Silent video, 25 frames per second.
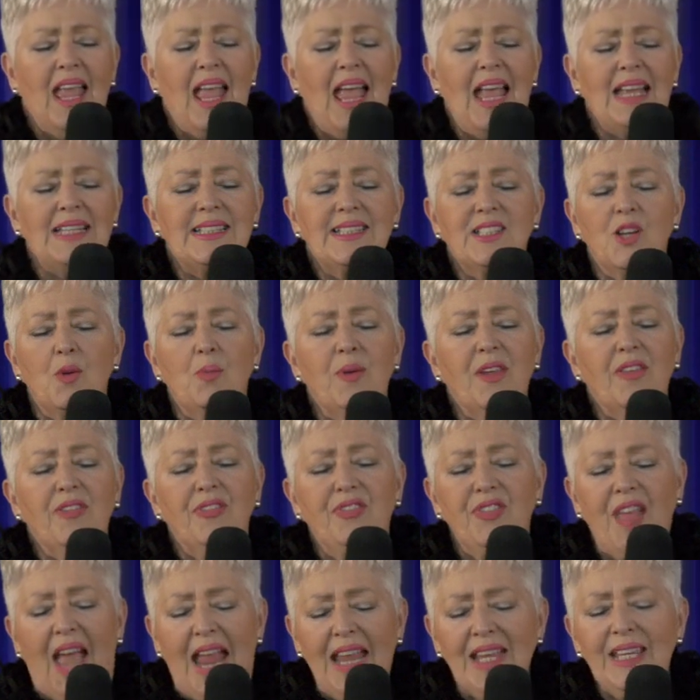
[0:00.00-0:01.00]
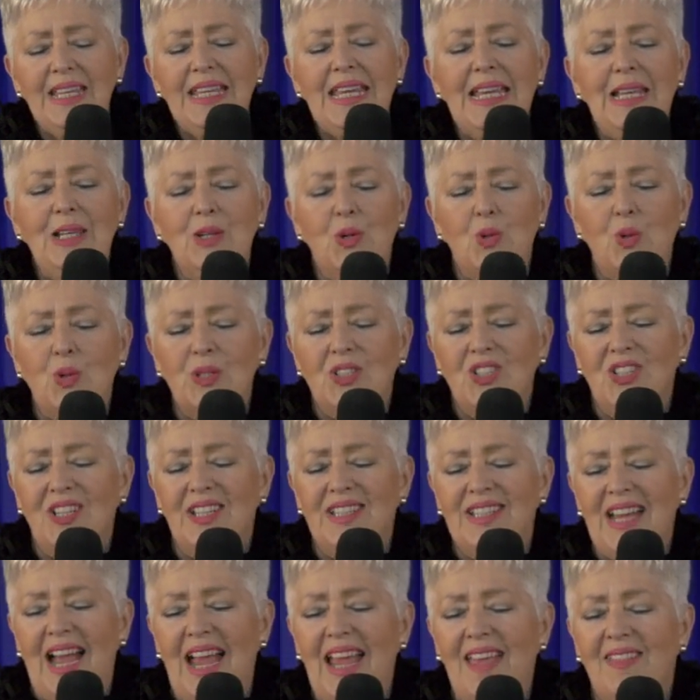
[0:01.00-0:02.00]
And so we thank you, Lord,
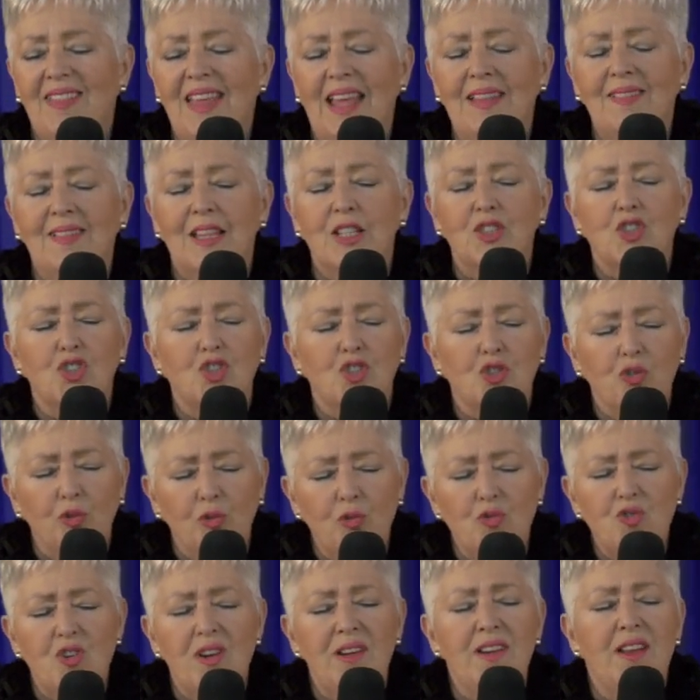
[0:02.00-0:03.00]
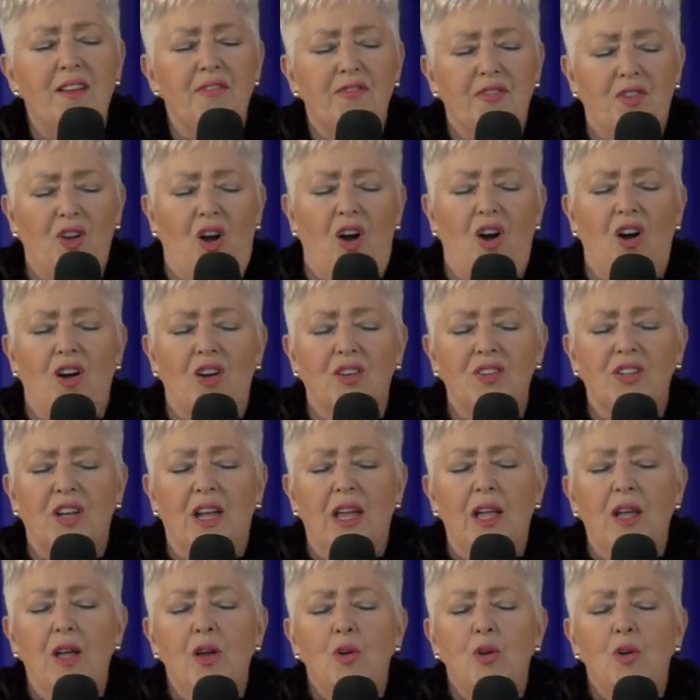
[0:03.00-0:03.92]
today that the children of God